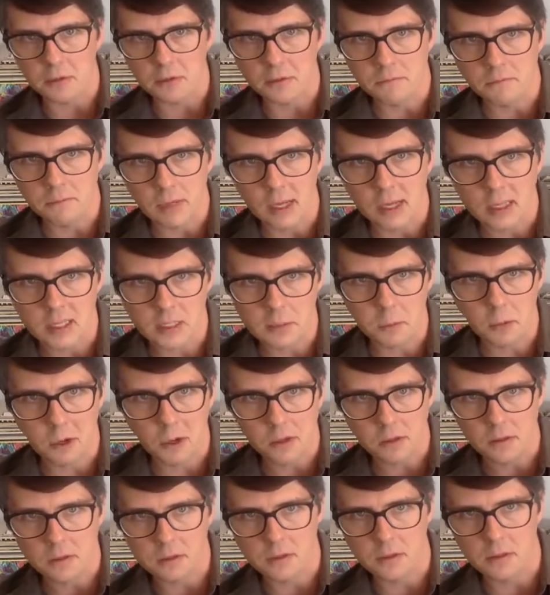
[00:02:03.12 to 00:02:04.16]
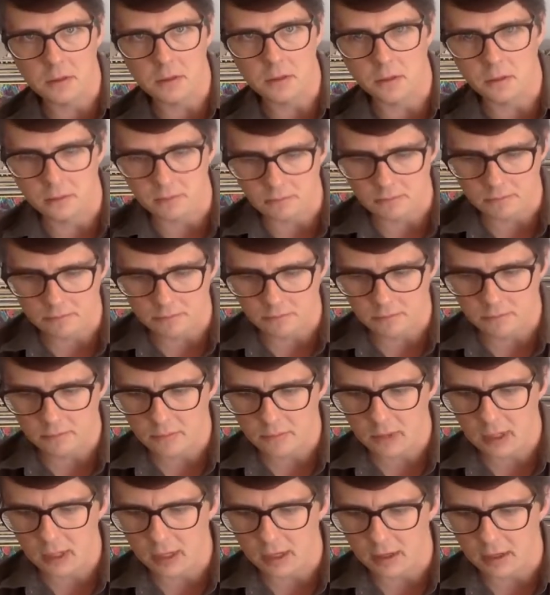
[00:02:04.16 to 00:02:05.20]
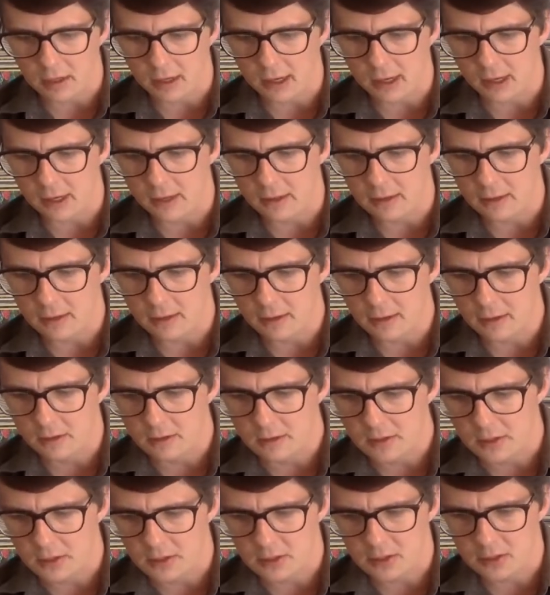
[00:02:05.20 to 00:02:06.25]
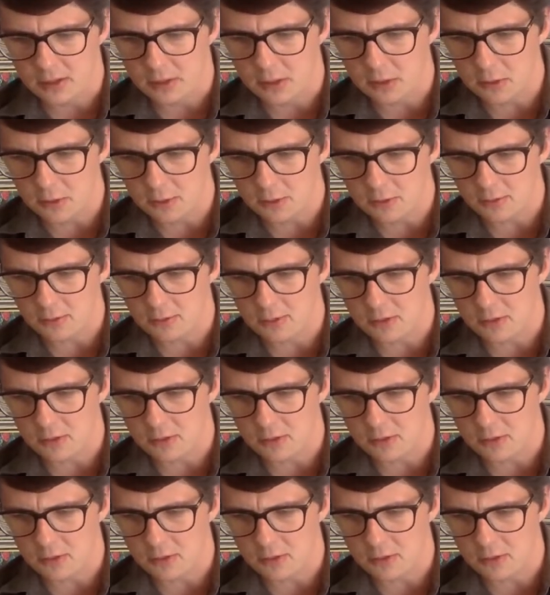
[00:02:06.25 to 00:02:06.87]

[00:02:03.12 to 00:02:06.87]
and experience, and yeah, and just to